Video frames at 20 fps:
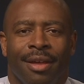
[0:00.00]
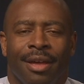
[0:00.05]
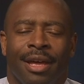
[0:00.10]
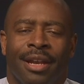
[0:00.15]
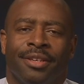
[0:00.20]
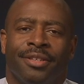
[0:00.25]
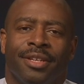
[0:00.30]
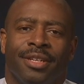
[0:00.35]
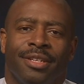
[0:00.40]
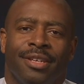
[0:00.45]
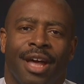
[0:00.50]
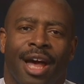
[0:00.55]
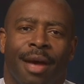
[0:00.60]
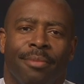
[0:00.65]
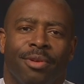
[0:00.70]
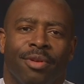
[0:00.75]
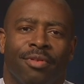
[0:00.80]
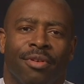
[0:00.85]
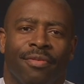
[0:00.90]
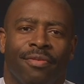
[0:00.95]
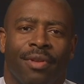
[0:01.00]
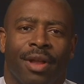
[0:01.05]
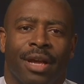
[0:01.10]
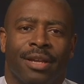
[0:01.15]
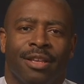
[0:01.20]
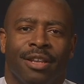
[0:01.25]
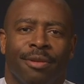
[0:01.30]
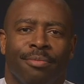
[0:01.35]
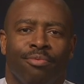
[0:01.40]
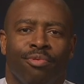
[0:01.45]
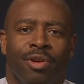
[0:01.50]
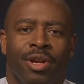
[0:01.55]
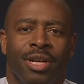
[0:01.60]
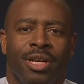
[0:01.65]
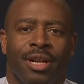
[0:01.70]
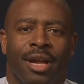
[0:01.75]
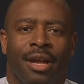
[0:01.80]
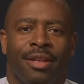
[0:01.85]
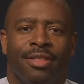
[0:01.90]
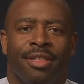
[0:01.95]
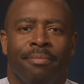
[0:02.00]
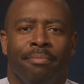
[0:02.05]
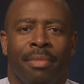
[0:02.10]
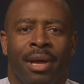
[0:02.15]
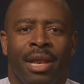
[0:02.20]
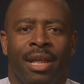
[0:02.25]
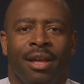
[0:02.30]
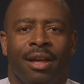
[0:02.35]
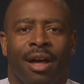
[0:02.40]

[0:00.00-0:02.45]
It is a time to reflect and appreciate the many